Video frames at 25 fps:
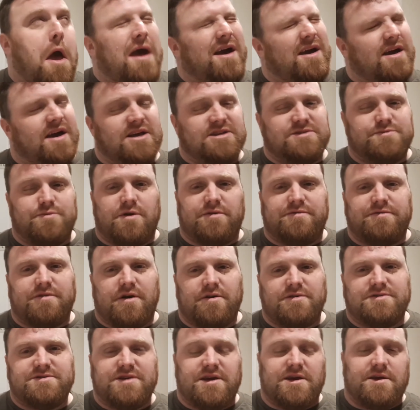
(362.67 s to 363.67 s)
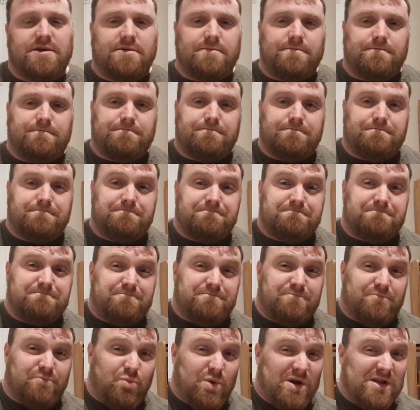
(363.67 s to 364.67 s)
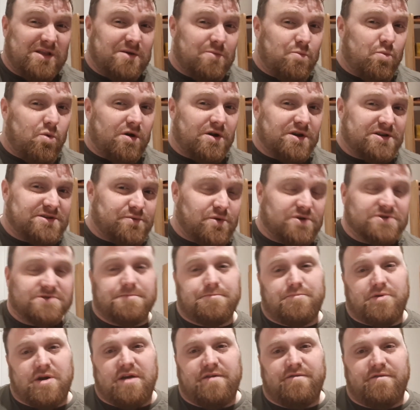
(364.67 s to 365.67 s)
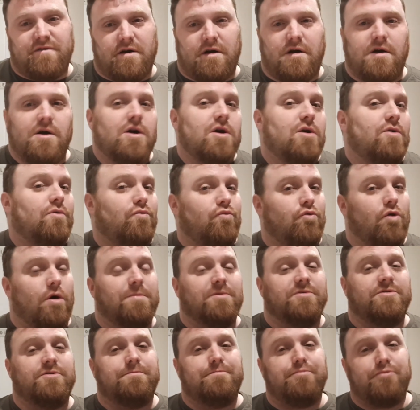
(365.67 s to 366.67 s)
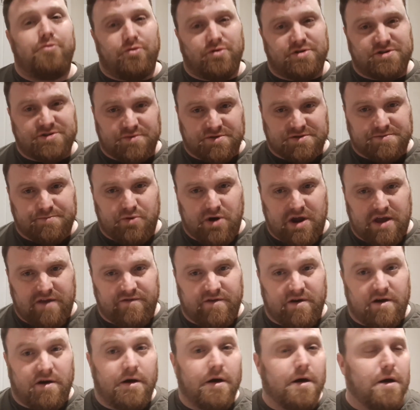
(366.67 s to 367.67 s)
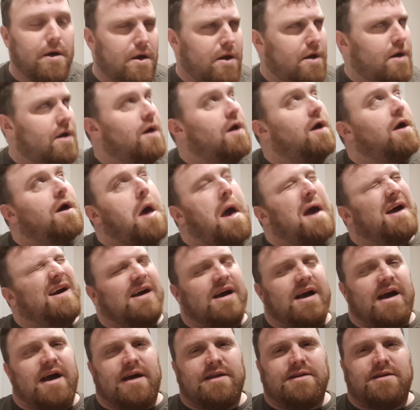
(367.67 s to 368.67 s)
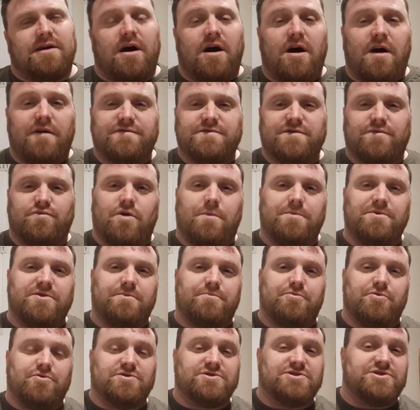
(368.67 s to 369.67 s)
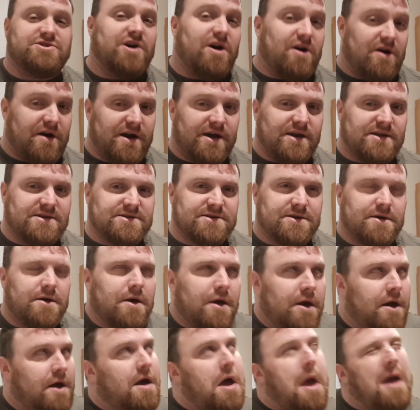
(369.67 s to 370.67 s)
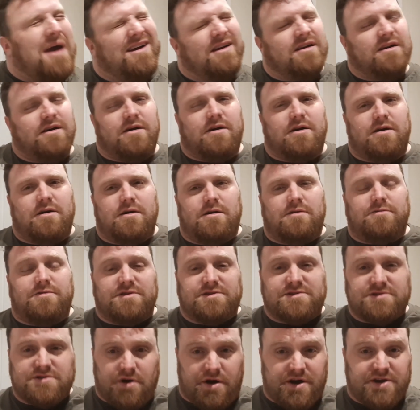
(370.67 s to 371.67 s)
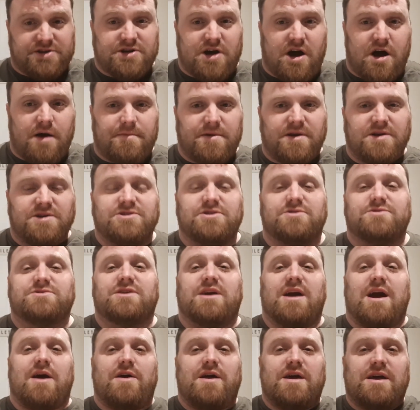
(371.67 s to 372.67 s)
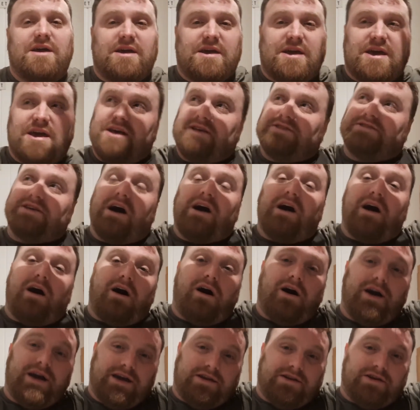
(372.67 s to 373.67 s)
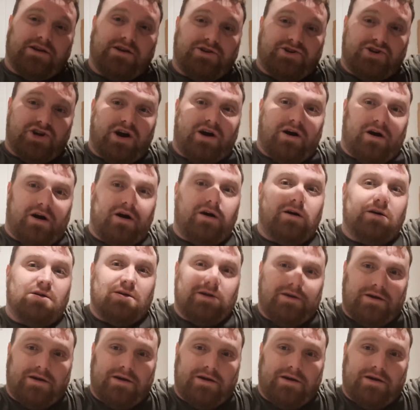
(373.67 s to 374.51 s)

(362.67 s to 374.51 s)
it's worth noting William Wallace wasn't Braveheart, Robert the Bruce was Braveheart. And after Robert the Bruce died, the Scottish armies used to carry his heart in a jar